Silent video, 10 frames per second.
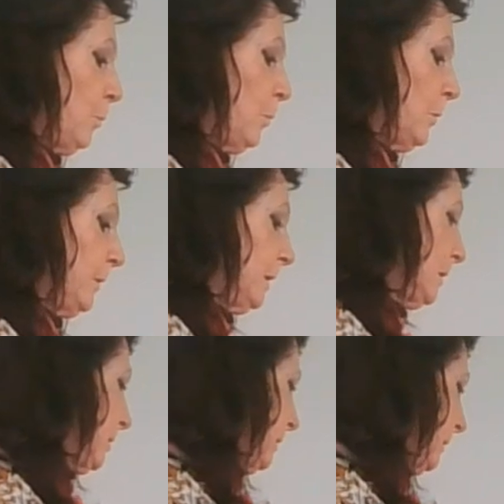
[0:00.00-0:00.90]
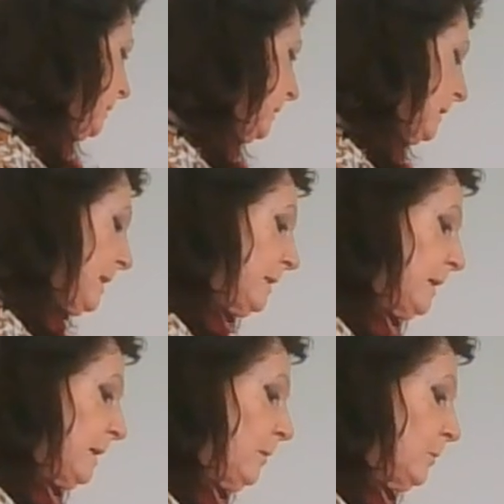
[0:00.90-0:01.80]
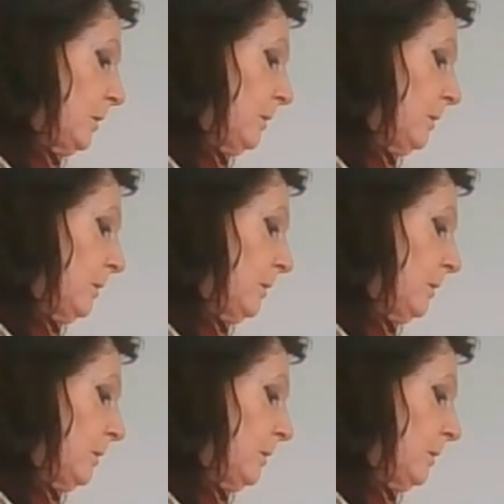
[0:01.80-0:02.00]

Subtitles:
want this to stand out